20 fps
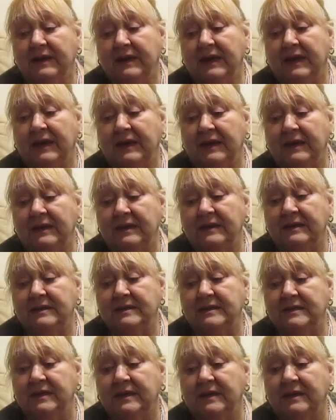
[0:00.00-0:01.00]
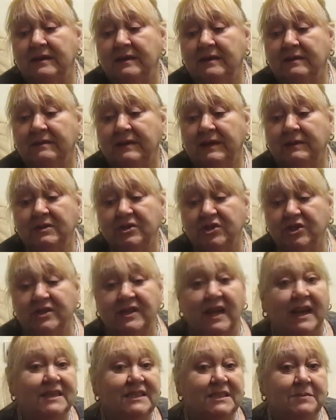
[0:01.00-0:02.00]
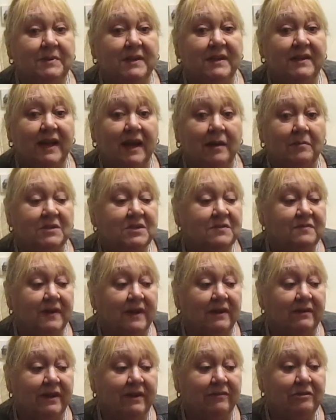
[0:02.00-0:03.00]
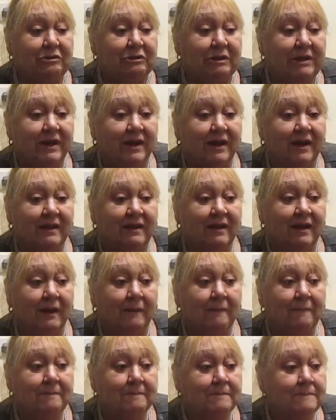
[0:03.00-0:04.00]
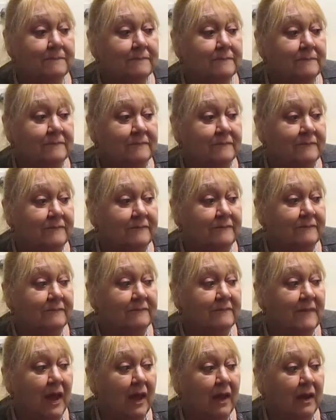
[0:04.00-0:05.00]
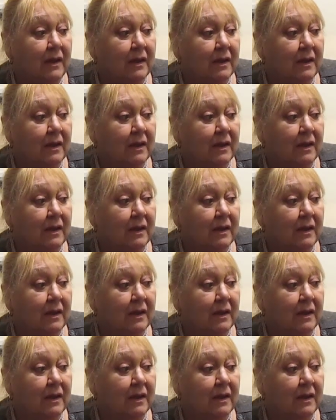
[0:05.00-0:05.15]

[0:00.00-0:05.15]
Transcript: And it was just nice to be in the atmosphere and everything like that.